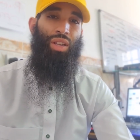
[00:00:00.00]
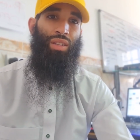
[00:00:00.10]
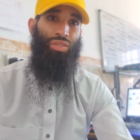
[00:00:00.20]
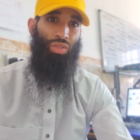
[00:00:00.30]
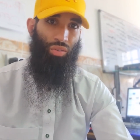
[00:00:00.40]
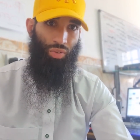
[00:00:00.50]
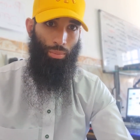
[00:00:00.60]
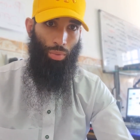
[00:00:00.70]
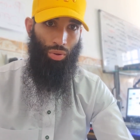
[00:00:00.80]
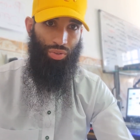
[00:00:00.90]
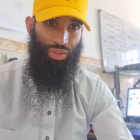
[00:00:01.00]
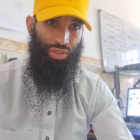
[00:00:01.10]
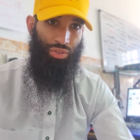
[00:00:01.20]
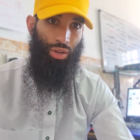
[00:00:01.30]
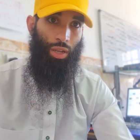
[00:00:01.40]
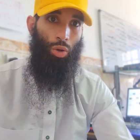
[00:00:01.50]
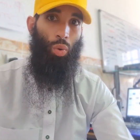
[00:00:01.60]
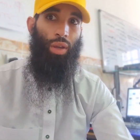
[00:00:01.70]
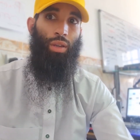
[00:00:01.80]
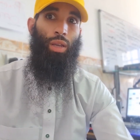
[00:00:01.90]
and solving boxes really
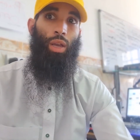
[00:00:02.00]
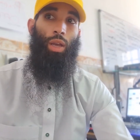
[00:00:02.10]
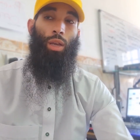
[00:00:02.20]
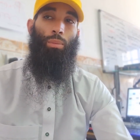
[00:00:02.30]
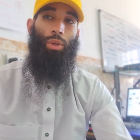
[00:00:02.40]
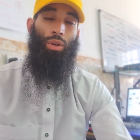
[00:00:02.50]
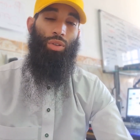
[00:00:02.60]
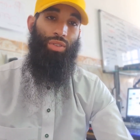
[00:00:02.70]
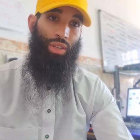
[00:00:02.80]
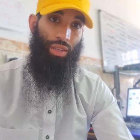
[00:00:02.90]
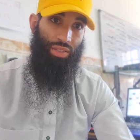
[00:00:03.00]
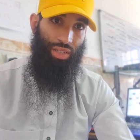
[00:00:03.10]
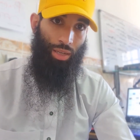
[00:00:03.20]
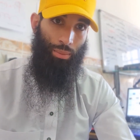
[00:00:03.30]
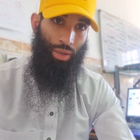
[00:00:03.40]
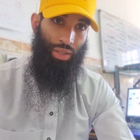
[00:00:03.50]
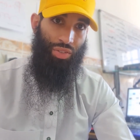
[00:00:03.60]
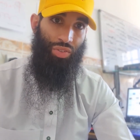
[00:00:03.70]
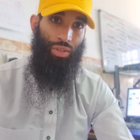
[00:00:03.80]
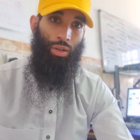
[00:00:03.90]
quick, because the exam
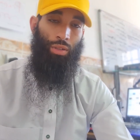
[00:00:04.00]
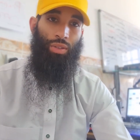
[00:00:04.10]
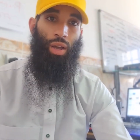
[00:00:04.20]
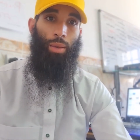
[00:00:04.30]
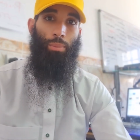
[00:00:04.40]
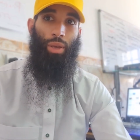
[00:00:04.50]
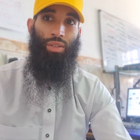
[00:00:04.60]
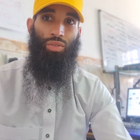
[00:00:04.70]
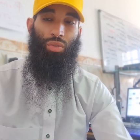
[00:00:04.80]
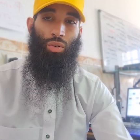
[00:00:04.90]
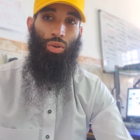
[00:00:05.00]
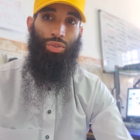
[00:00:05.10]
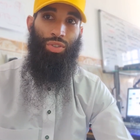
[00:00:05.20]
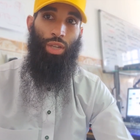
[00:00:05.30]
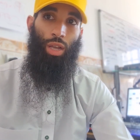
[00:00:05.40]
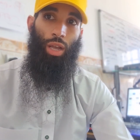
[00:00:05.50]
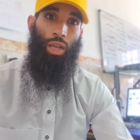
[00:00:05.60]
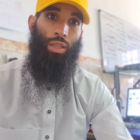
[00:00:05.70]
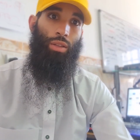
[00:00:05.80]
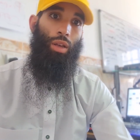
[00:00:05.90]
is time-based, of course,
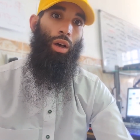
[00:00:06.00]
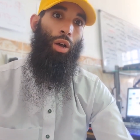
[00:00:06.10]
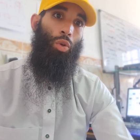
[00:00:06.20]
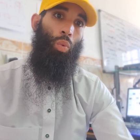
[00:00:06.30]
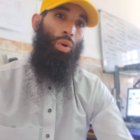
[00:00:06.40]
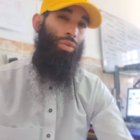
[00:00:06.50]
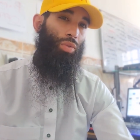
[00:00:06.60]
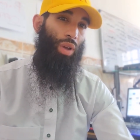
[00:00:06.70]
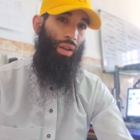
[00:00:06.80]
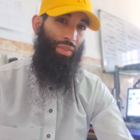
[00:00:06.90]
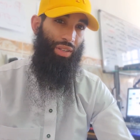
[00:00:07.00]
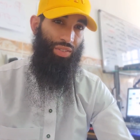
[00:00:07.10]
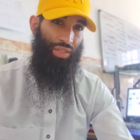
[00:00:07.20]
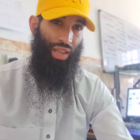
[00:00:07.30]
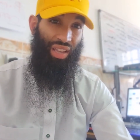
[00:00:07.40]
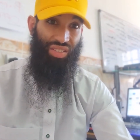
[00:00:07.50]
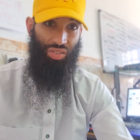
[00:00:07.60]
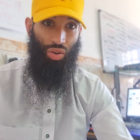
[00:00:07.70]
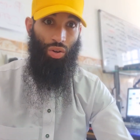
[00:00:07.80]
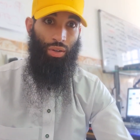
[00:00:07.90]
and you want to have this
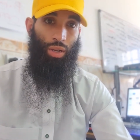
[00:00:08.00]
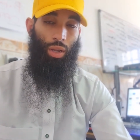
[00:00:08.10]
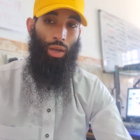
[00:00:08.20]
hands-on